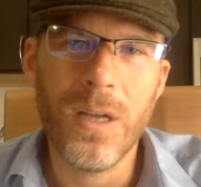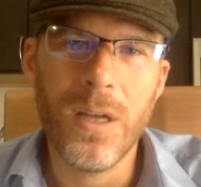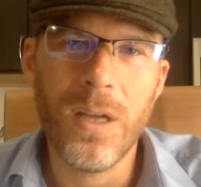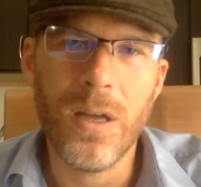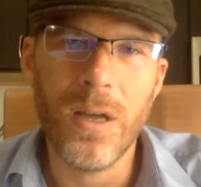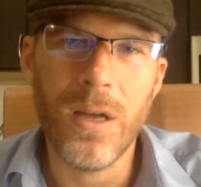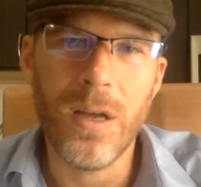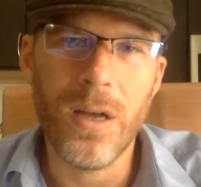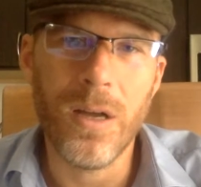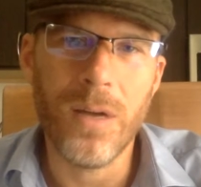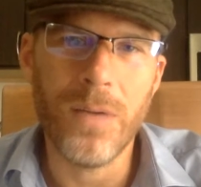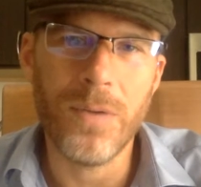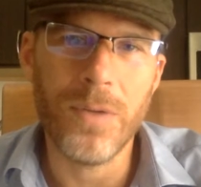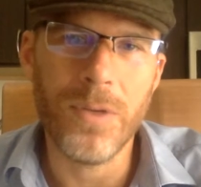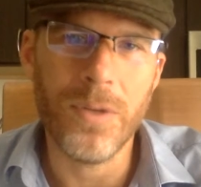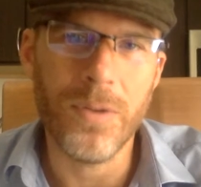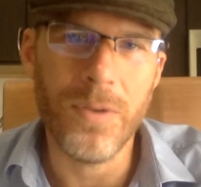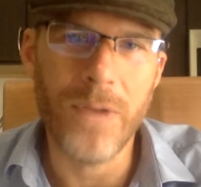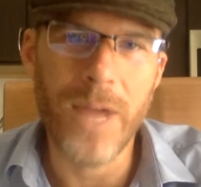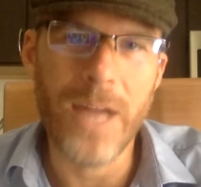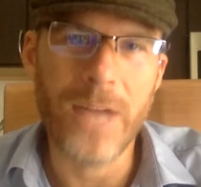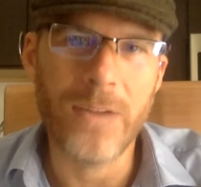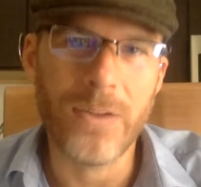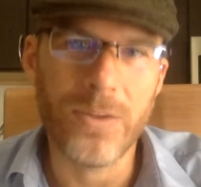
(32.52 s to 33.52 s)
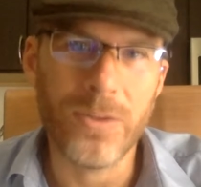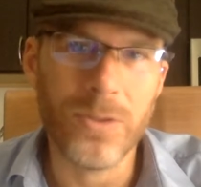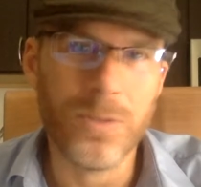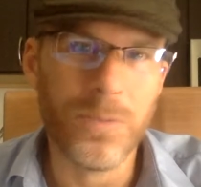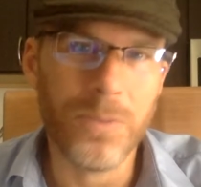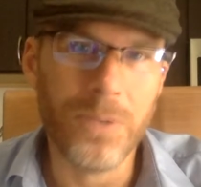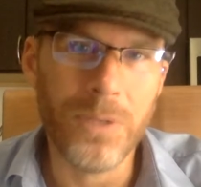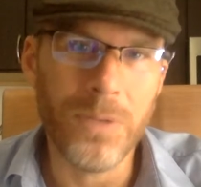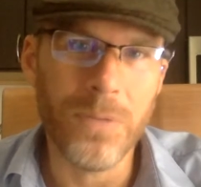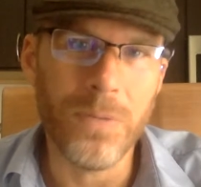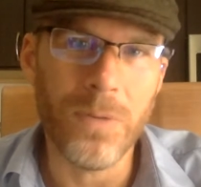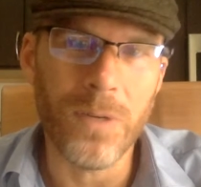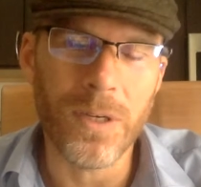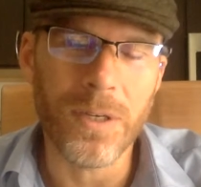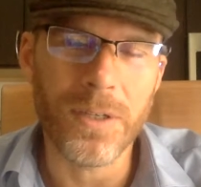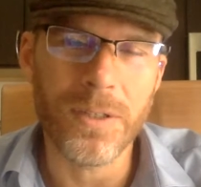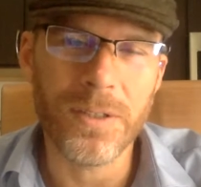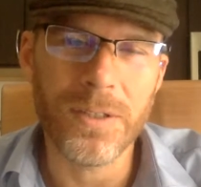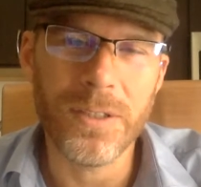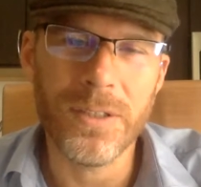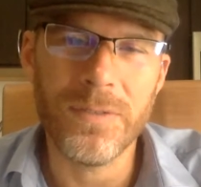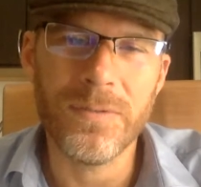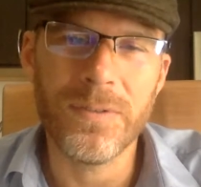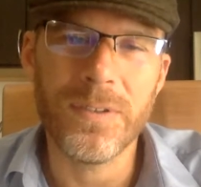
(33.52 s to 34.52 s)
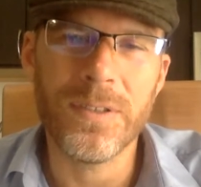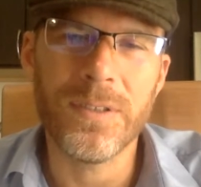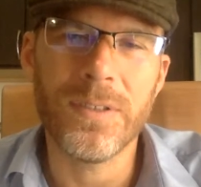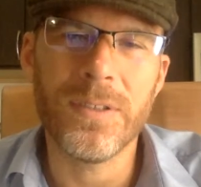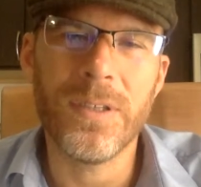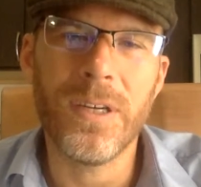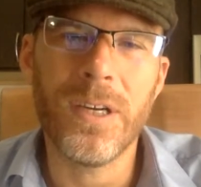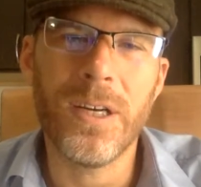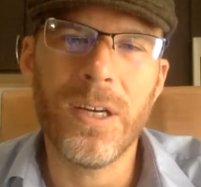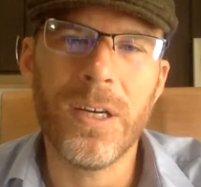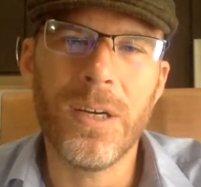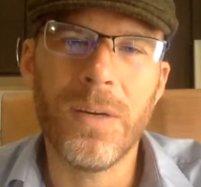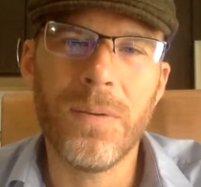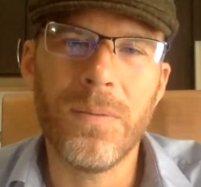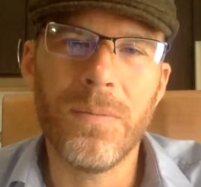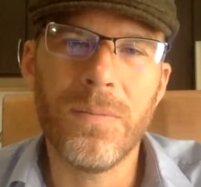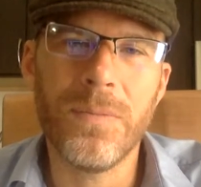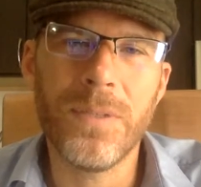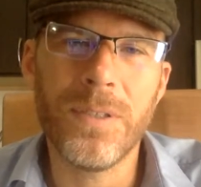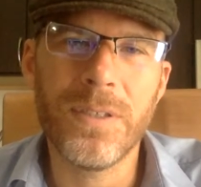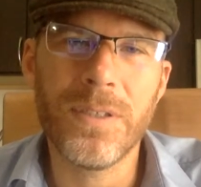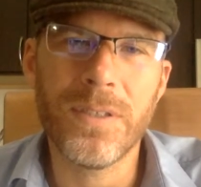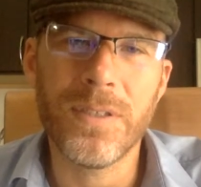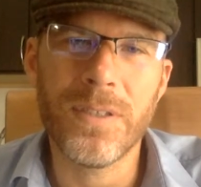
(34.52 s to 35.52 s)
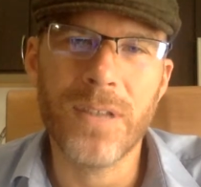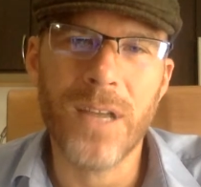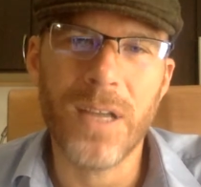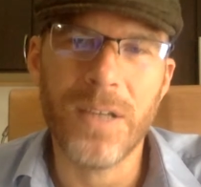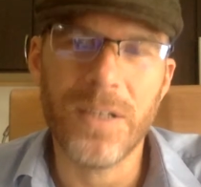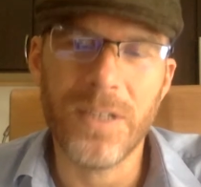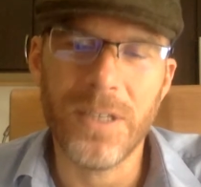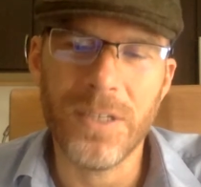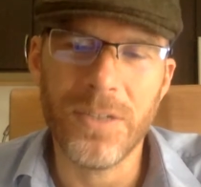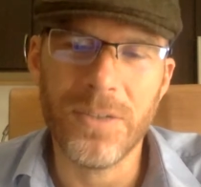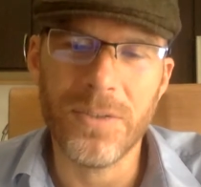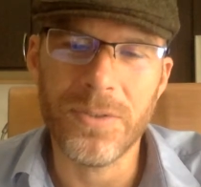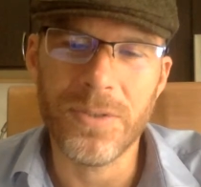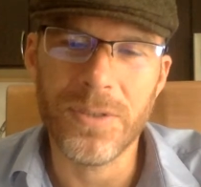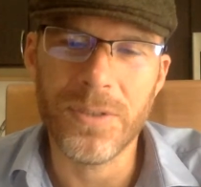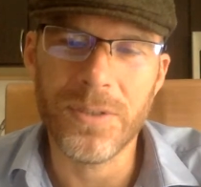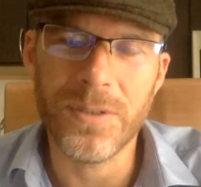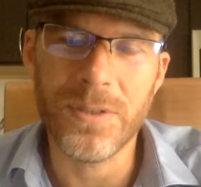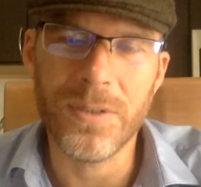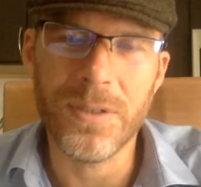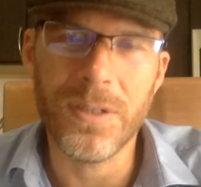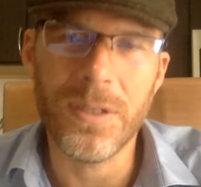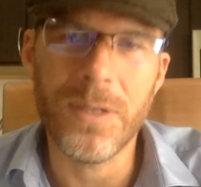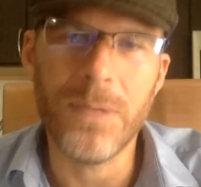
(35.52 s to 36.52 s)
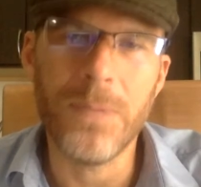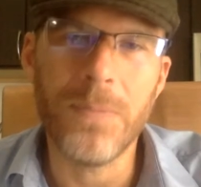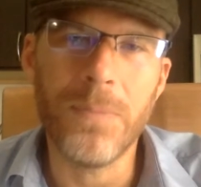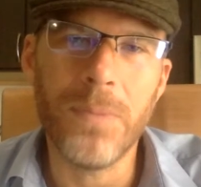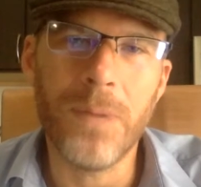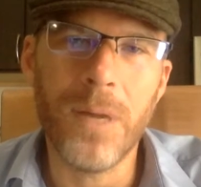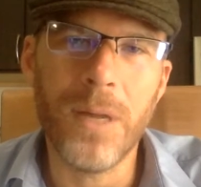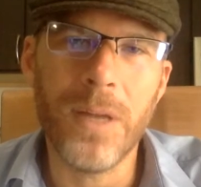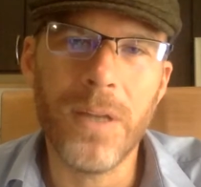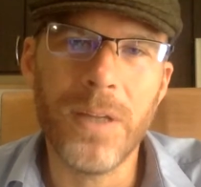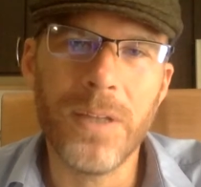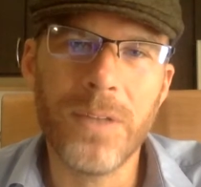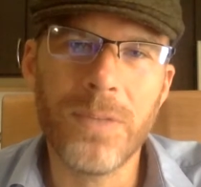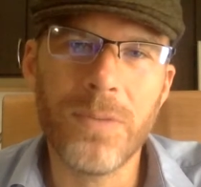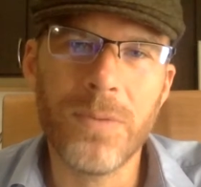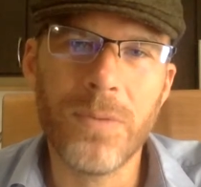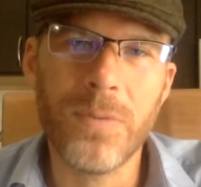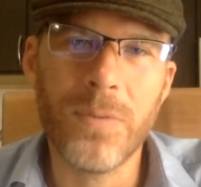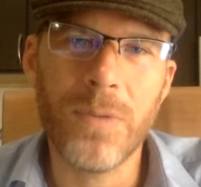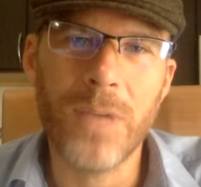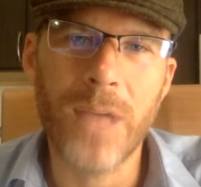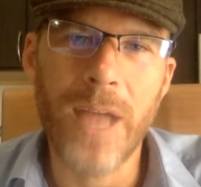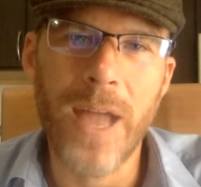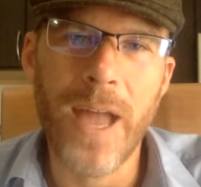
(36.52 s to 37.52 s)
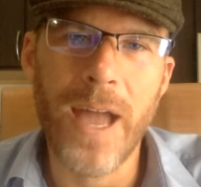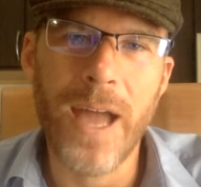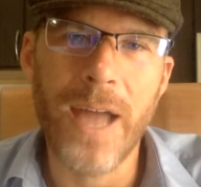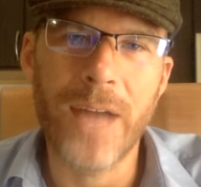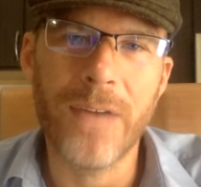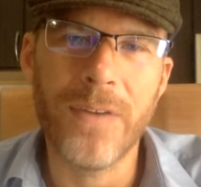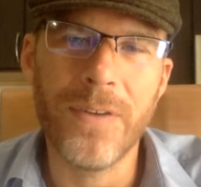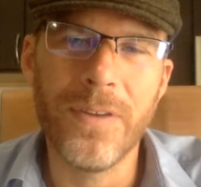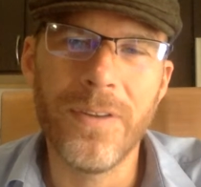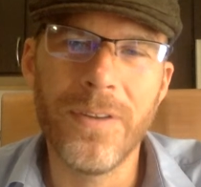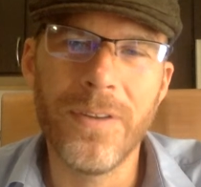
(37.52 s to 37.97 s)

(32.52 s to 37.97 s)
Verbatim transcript: uh, you know, natural spring waters even. Um, this is not dangerous, um, but it's when we add